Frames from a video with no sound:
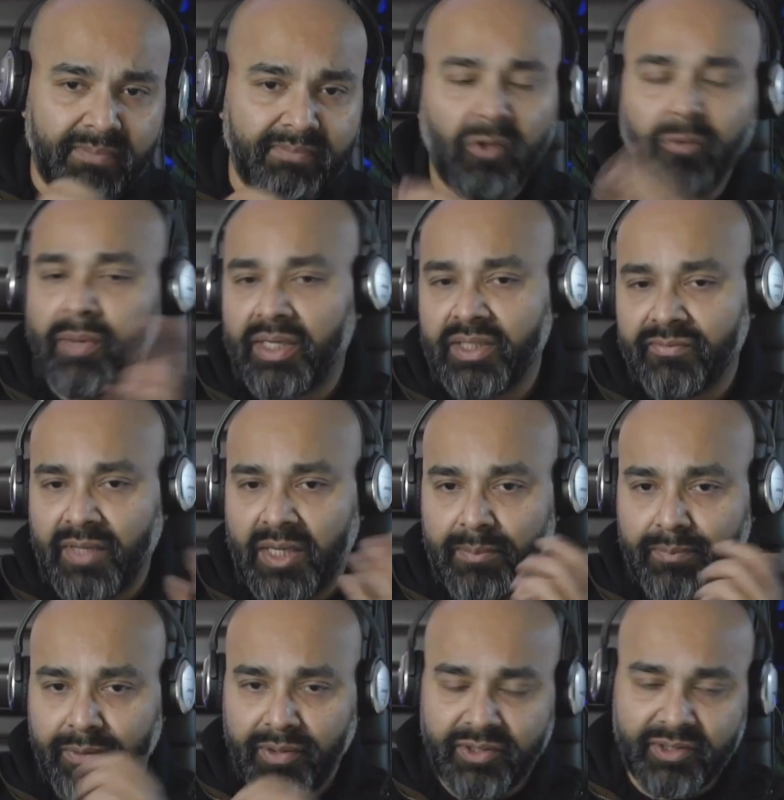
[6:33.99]
mobile
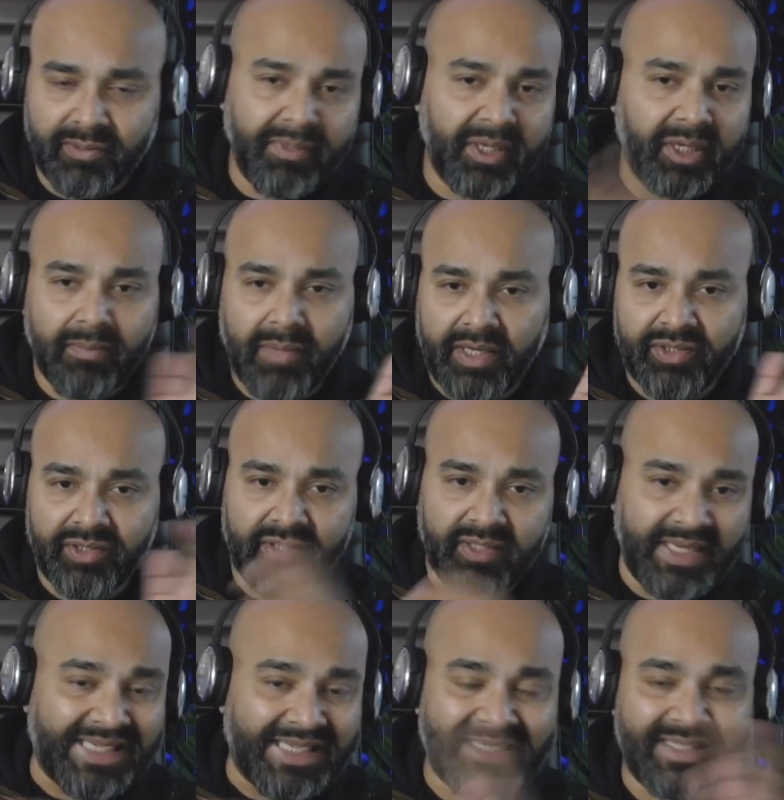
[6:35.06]
developers, middle managers,
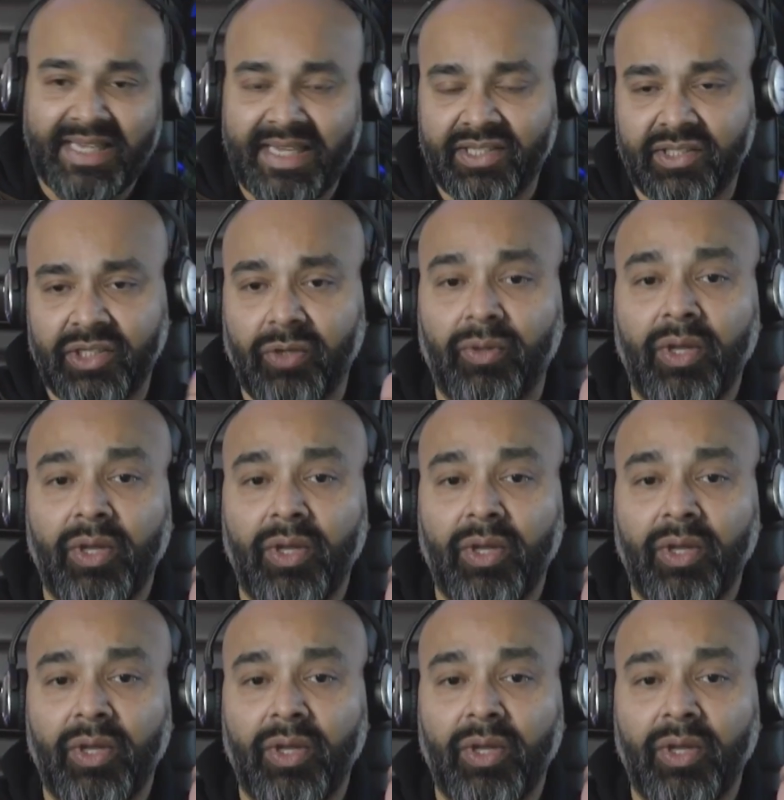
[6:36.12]
execs.